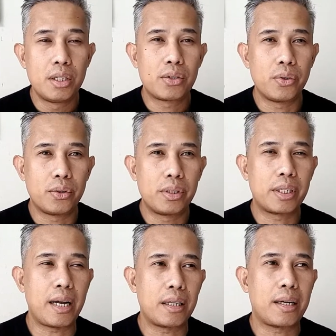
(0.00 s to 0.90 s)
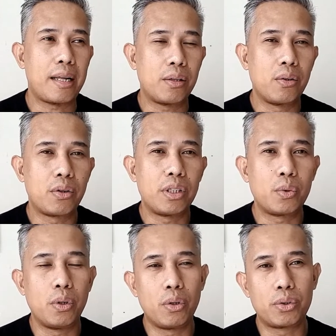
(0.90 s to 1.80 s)
So the categories
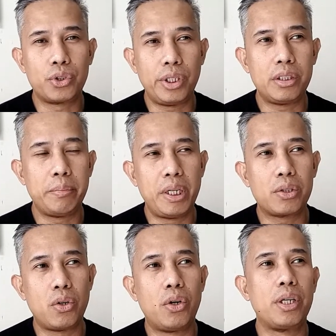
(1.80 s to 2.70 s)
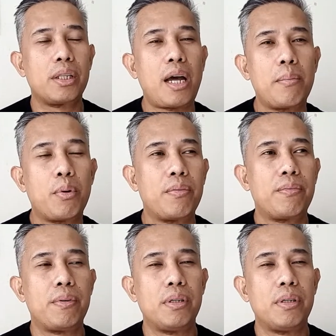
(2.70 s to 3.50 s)
will also change based on the type of